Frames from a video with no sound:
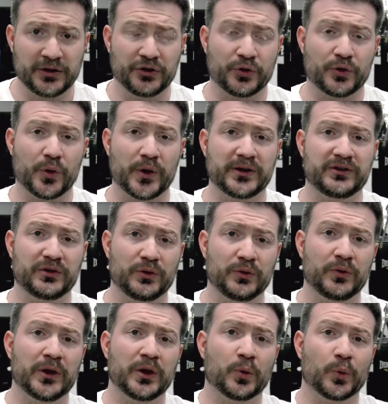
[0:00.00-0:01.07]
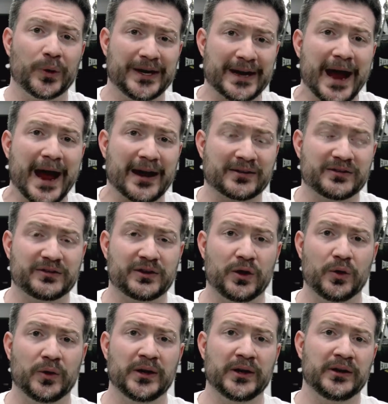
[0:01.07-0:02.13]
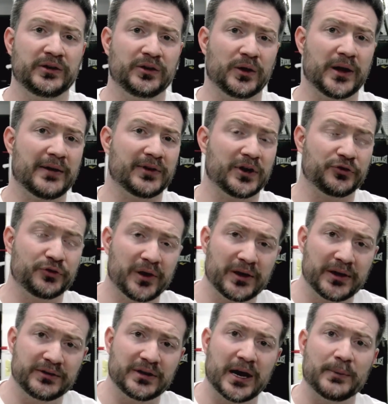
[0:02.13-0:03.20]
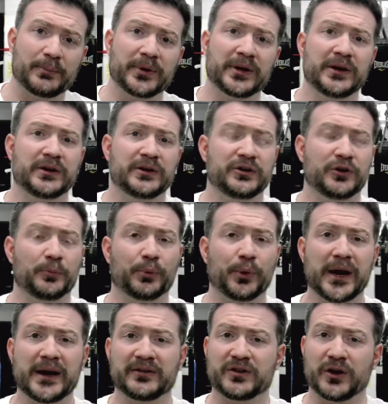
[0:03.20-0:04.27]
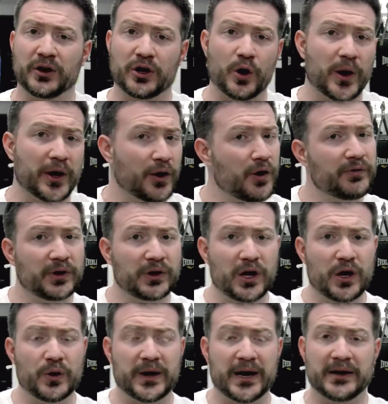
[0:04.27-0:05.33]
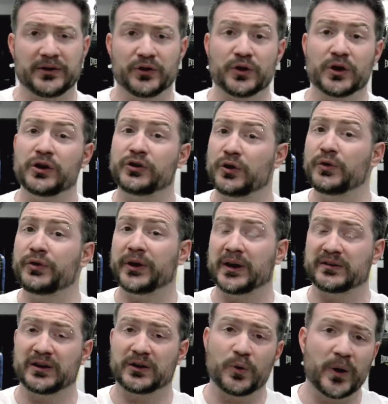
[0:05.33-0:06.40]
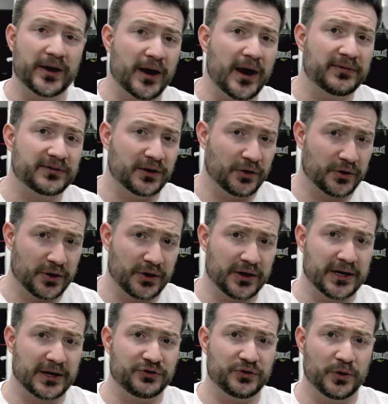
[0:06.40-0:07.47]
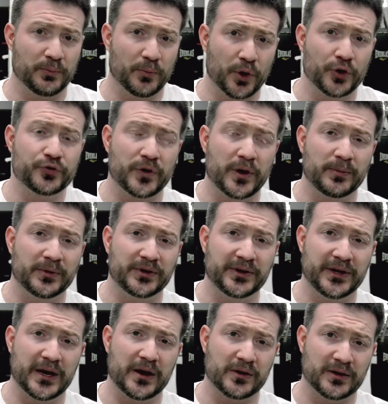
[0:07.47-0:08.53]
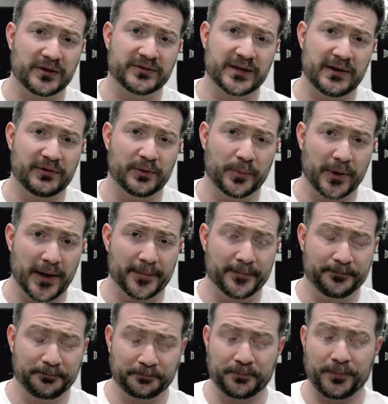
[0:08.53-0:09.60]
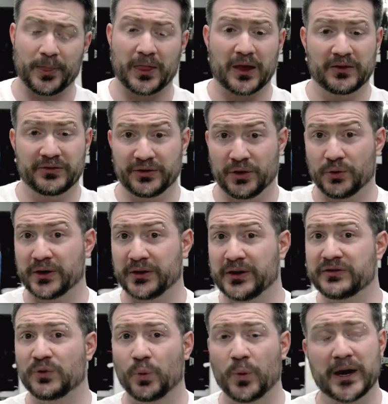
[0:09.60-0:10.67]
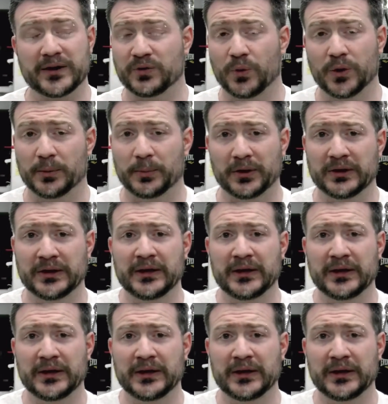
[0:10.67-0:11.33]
You're going to react. So you'll have an adrenaline dump, your brain is going to go on overload, and you're going to do things that quite often are going to get you in more trouble than they are going to save your butt. So condition white's horrible.